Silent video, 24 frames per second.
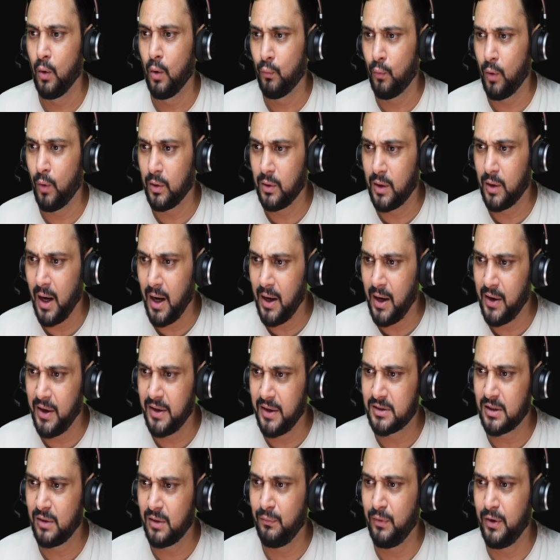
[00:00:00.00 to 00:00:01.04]
For that
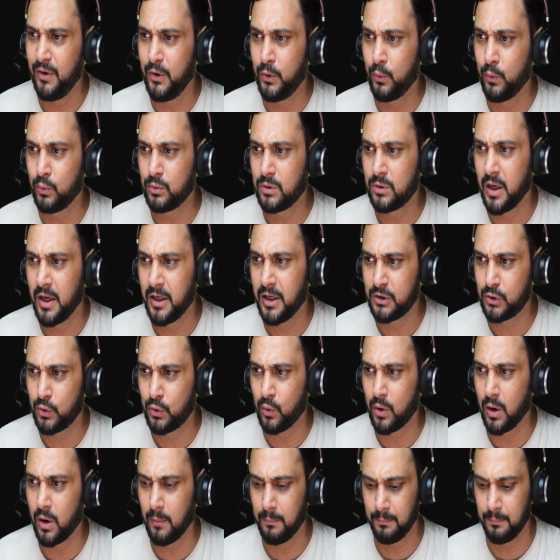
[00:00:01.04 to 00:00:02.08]
reason we use
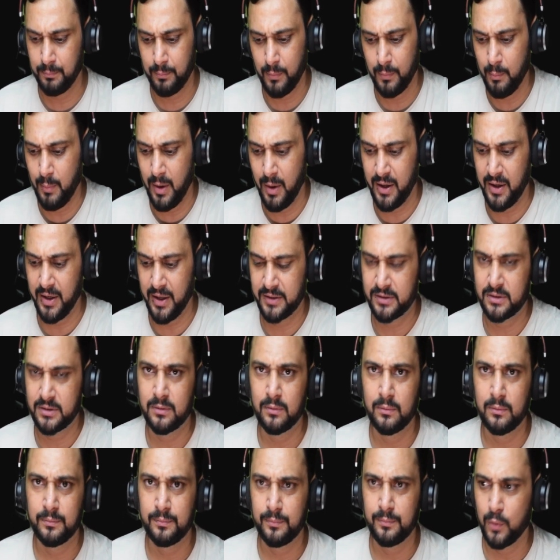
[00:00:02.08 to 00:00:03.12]
histogram metrics.
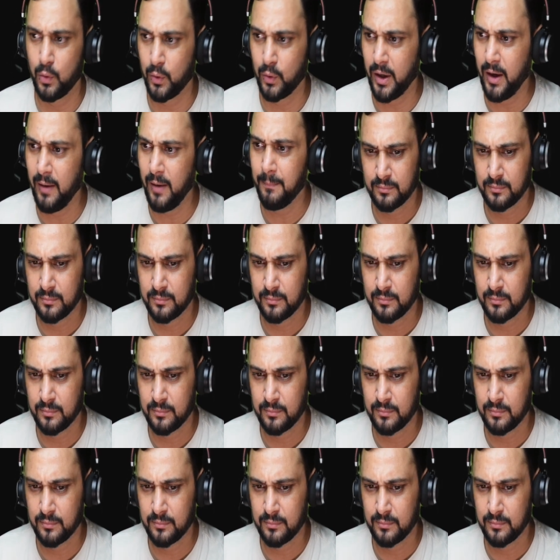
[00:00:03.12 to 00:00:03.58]
Okay.